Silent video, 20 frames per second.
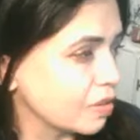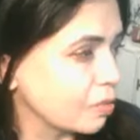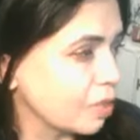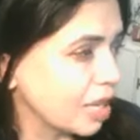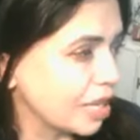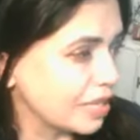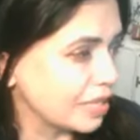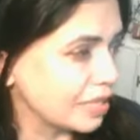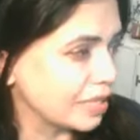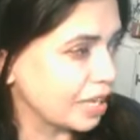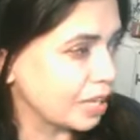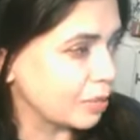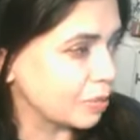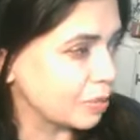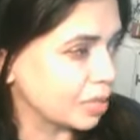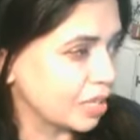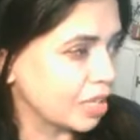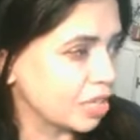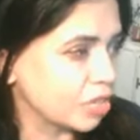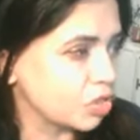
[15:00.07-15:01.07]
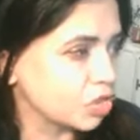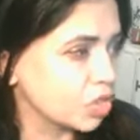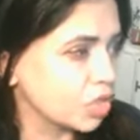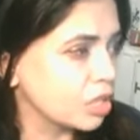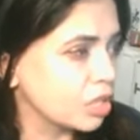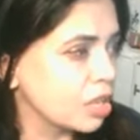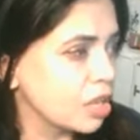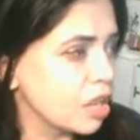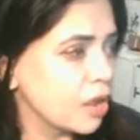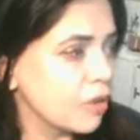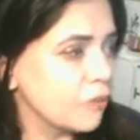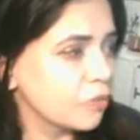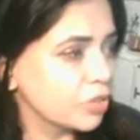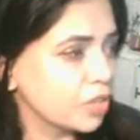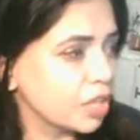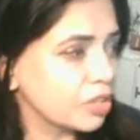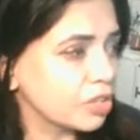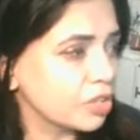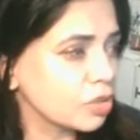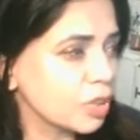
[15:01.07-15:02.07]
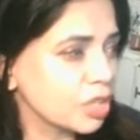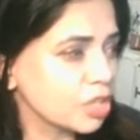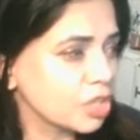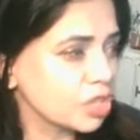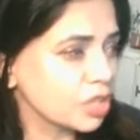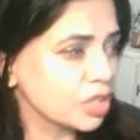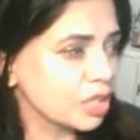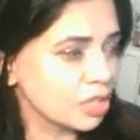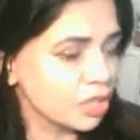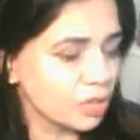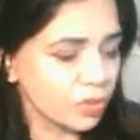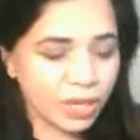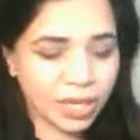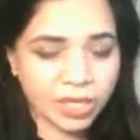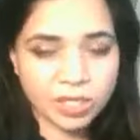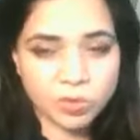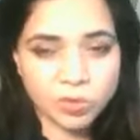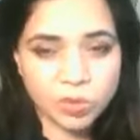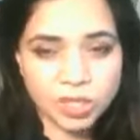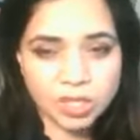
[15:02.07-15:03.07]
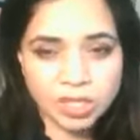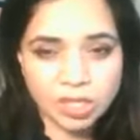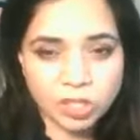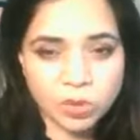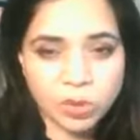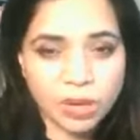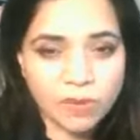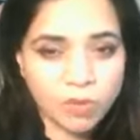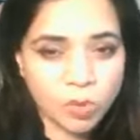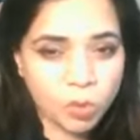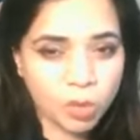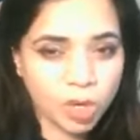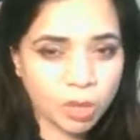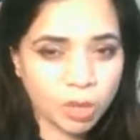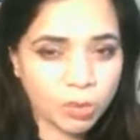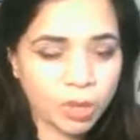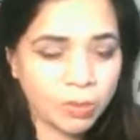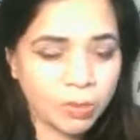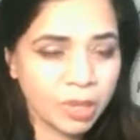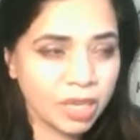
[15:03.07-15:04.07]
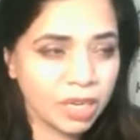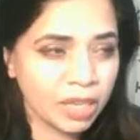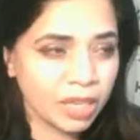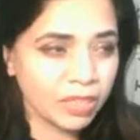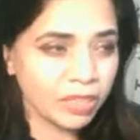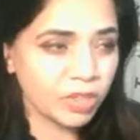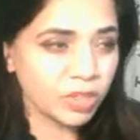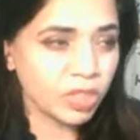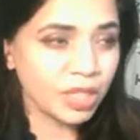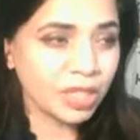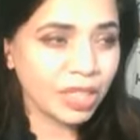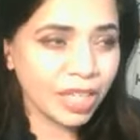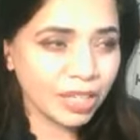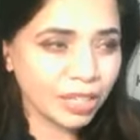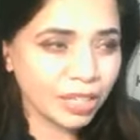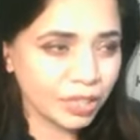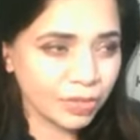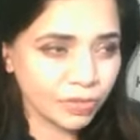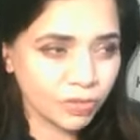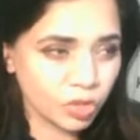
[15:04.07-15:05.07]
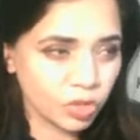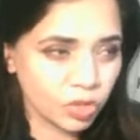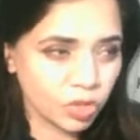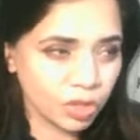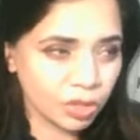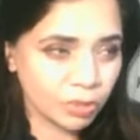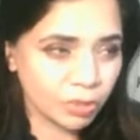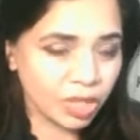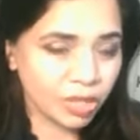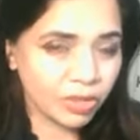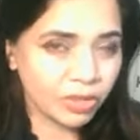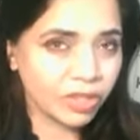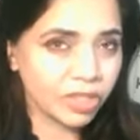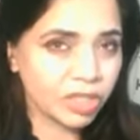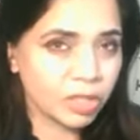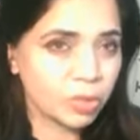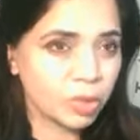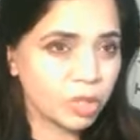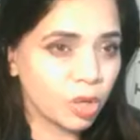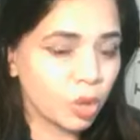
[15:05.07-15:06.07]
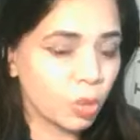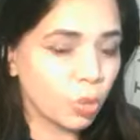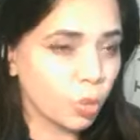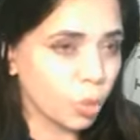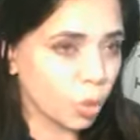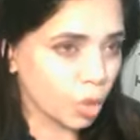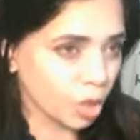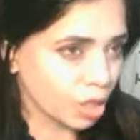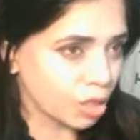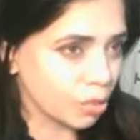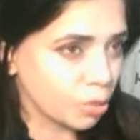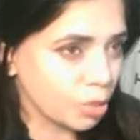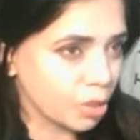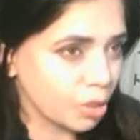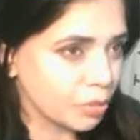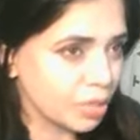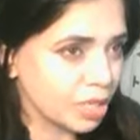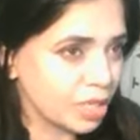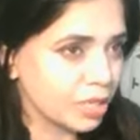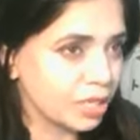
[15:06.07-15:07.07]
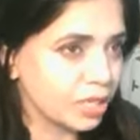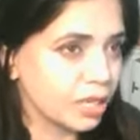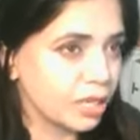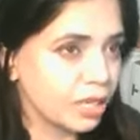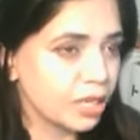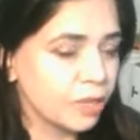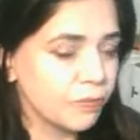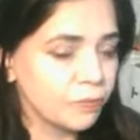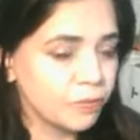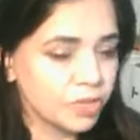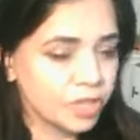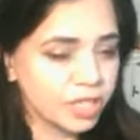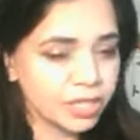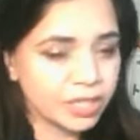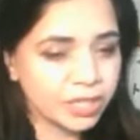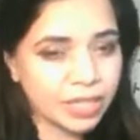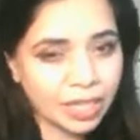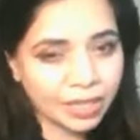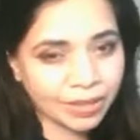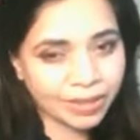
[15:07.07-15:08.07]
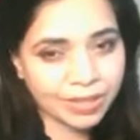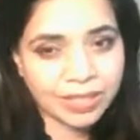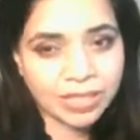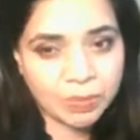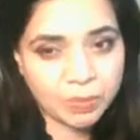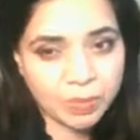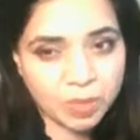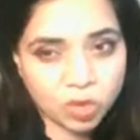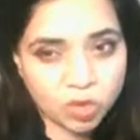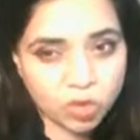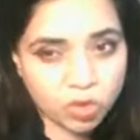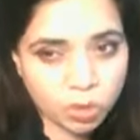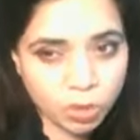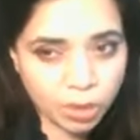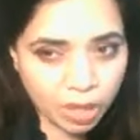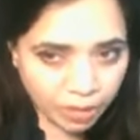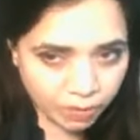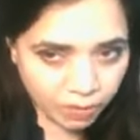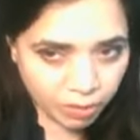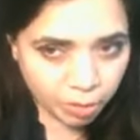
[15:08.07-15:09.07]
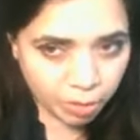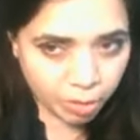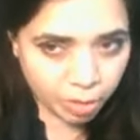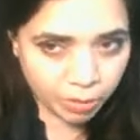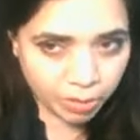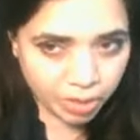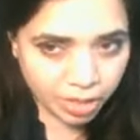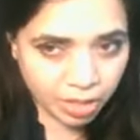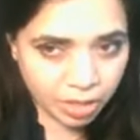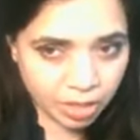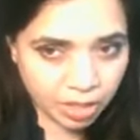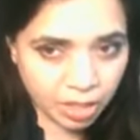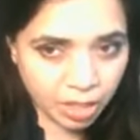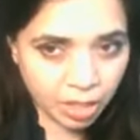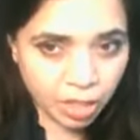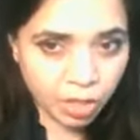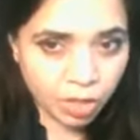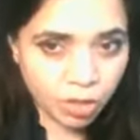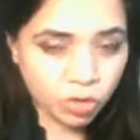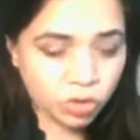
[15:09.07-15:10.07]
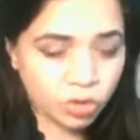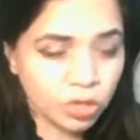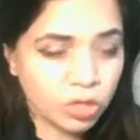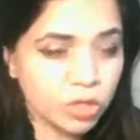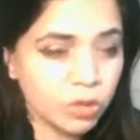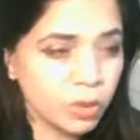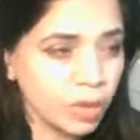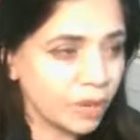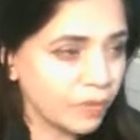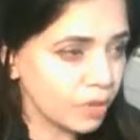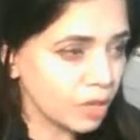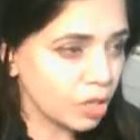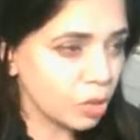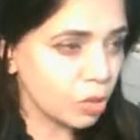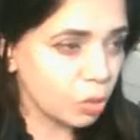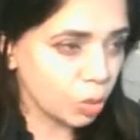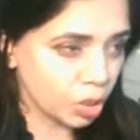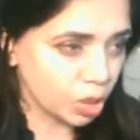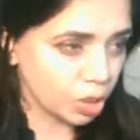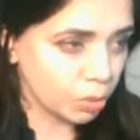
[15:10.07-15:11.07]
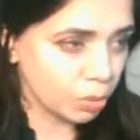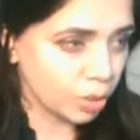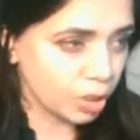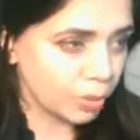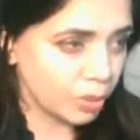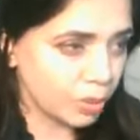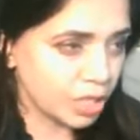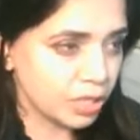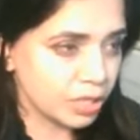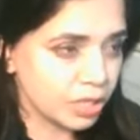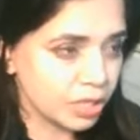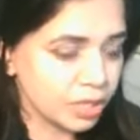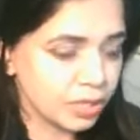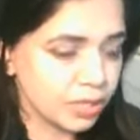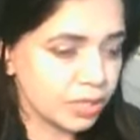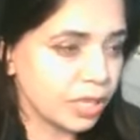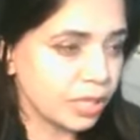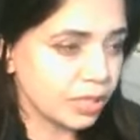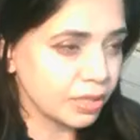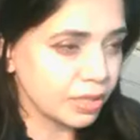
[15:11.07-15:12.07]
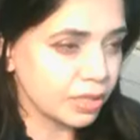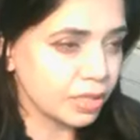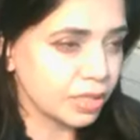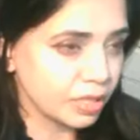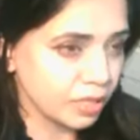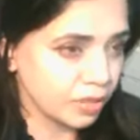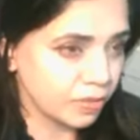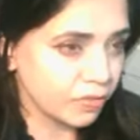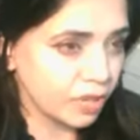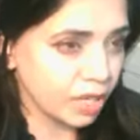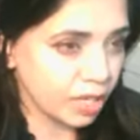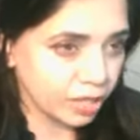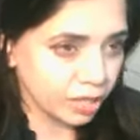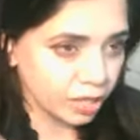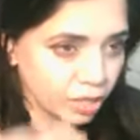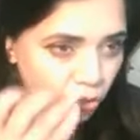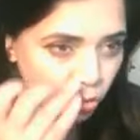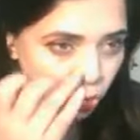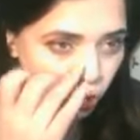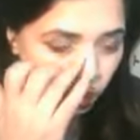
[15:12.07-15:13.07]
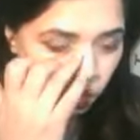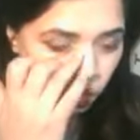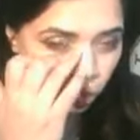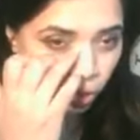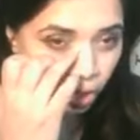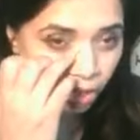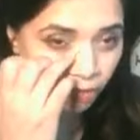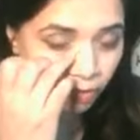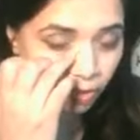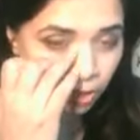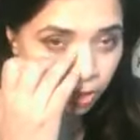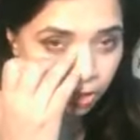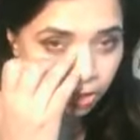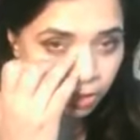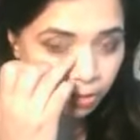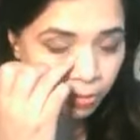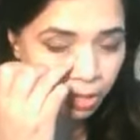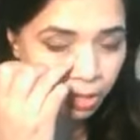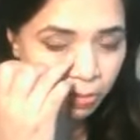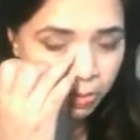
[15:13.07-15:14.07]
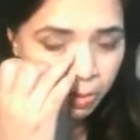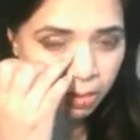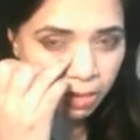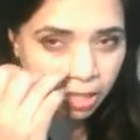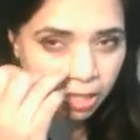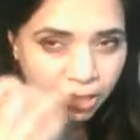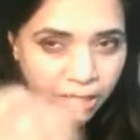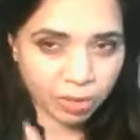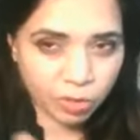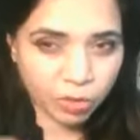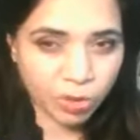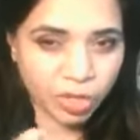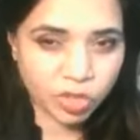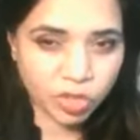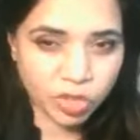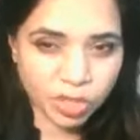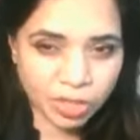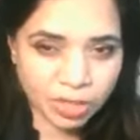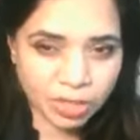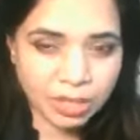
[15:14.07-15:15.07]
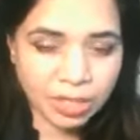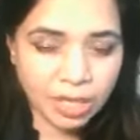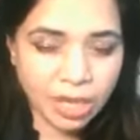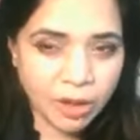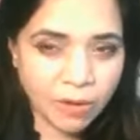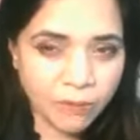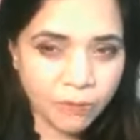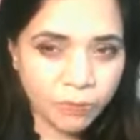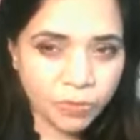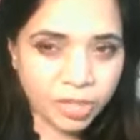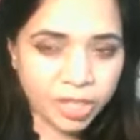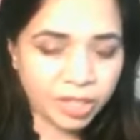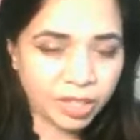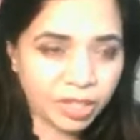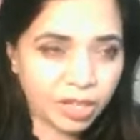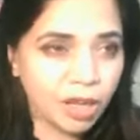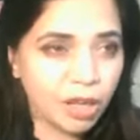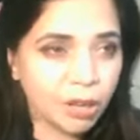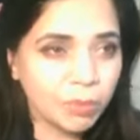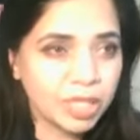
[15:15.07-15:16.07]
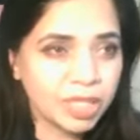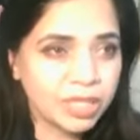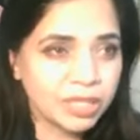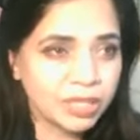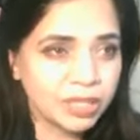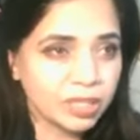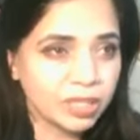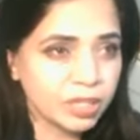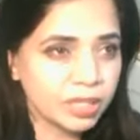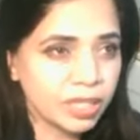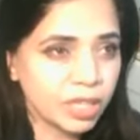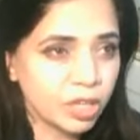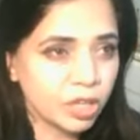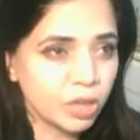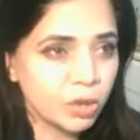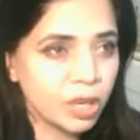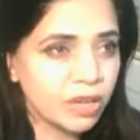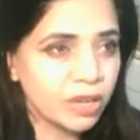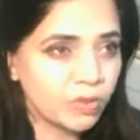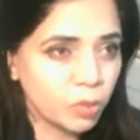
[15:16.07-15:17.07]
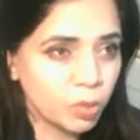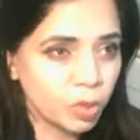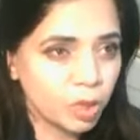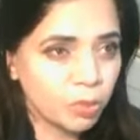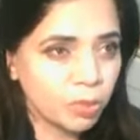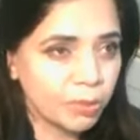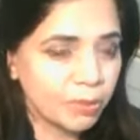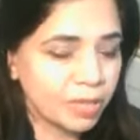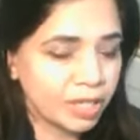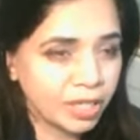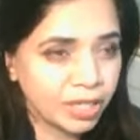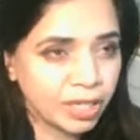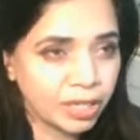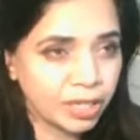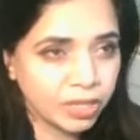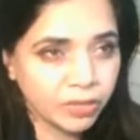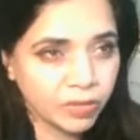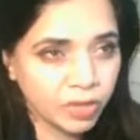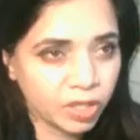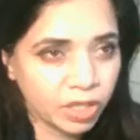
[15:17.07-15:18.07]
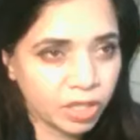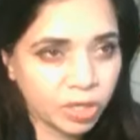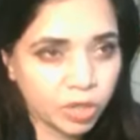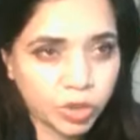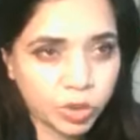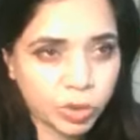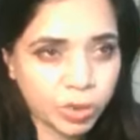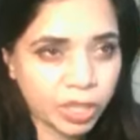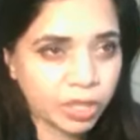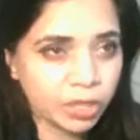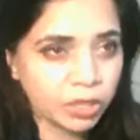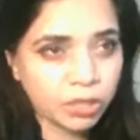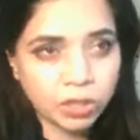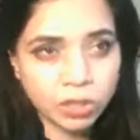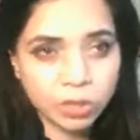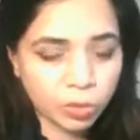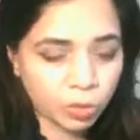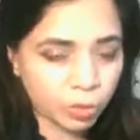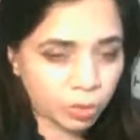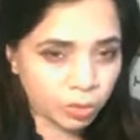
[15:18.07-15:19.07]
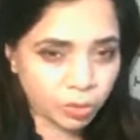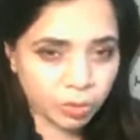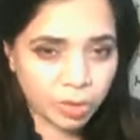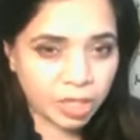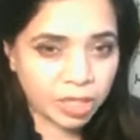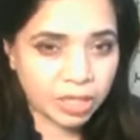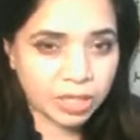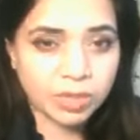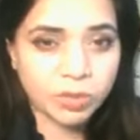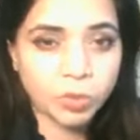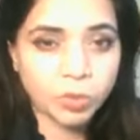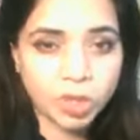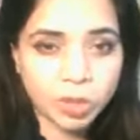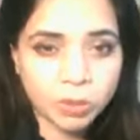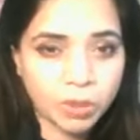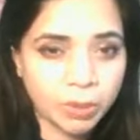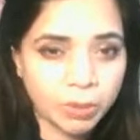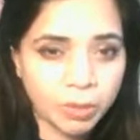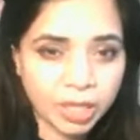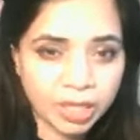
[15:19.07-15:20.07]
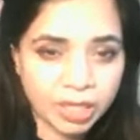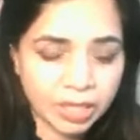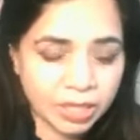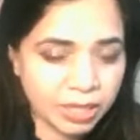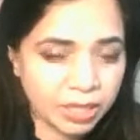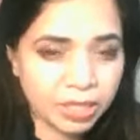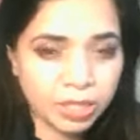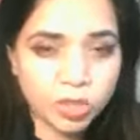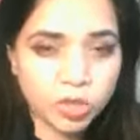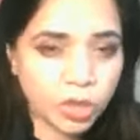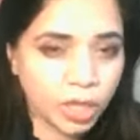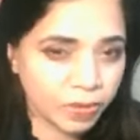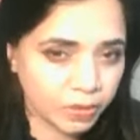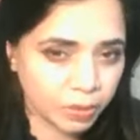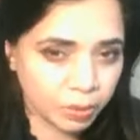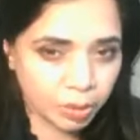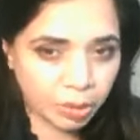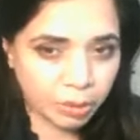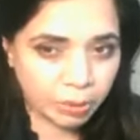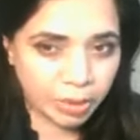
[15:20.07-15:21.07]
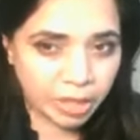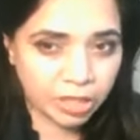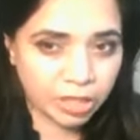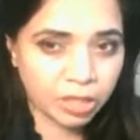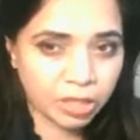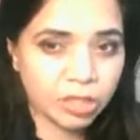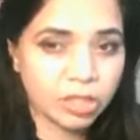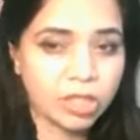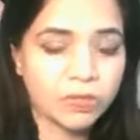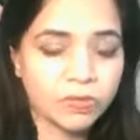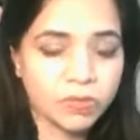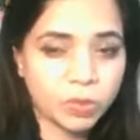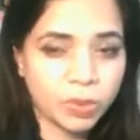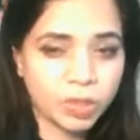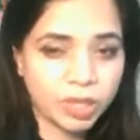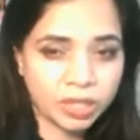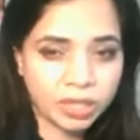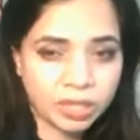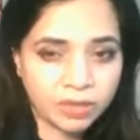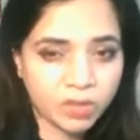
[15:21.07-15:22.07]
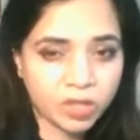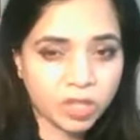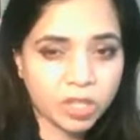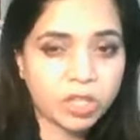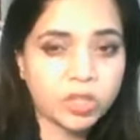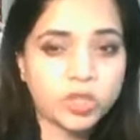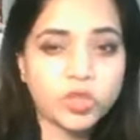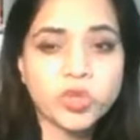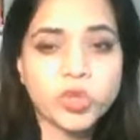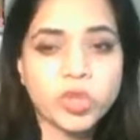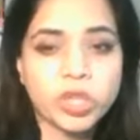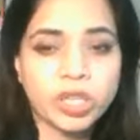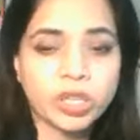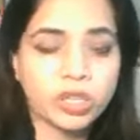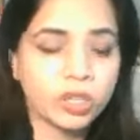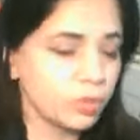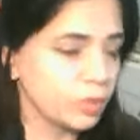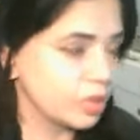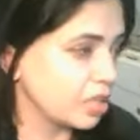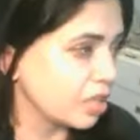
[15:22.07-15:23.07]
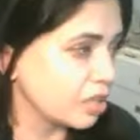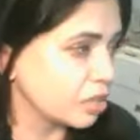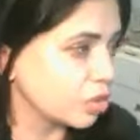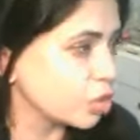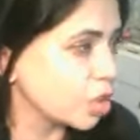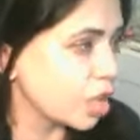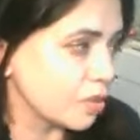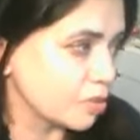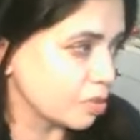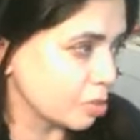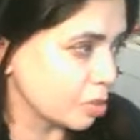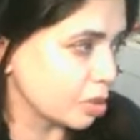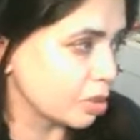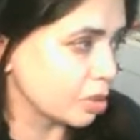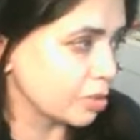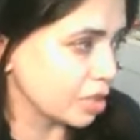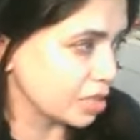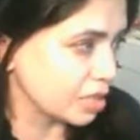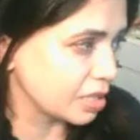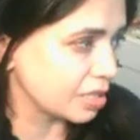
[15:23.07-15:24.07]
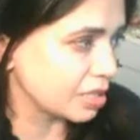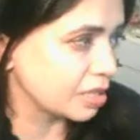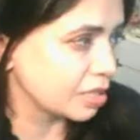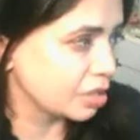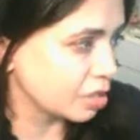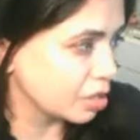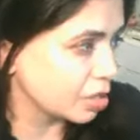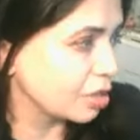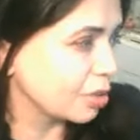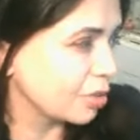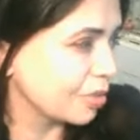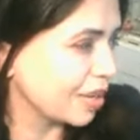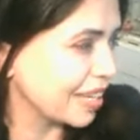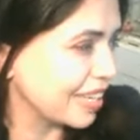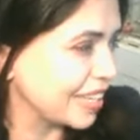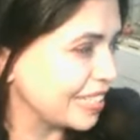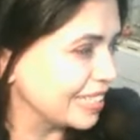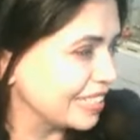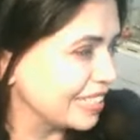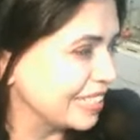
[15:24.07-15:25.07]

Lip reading: a pending application. The other question that you asked was that you have a work permit. There's a lot of confusion about this, but a work is not the same as a travel permit. So you having a work permit does not signify that you can travel. Sometimes I'll get questions in the comments and they'll say, "Oh, I have a work permit. Can I leave the country?" No, because a work permit isn't a permit. If you want to leave the country, you would permit. Okay.